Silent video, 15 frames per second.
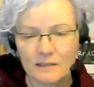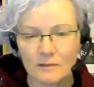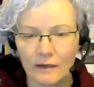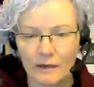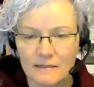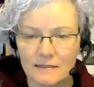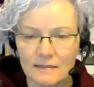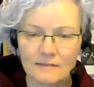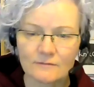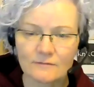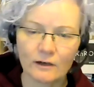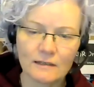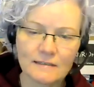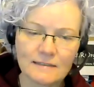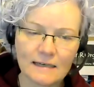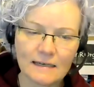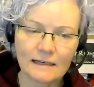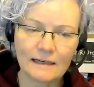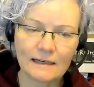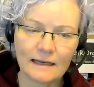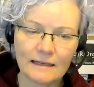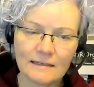and in some cases this
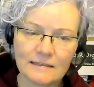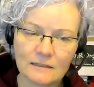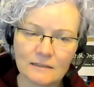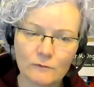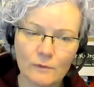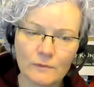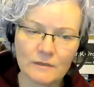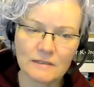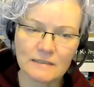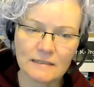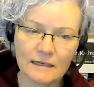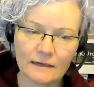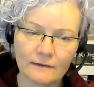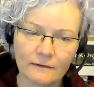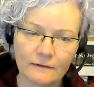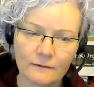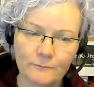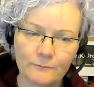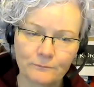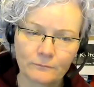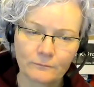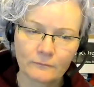violence sadly ends in the woman's
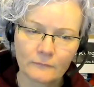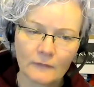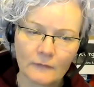death.